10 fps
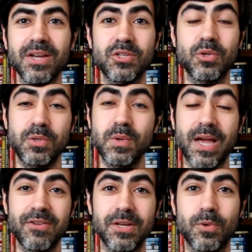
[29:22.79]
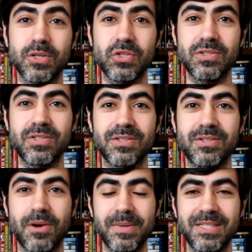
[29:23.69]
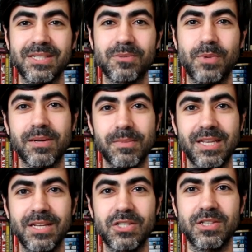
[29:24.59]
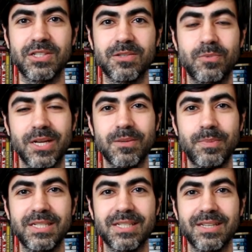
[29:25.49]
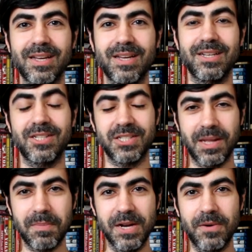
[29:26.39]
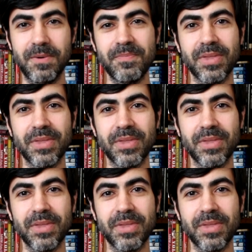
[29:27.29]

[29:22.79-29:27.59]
So do you have any questions, comments, recommendations, recipes? Just let me know.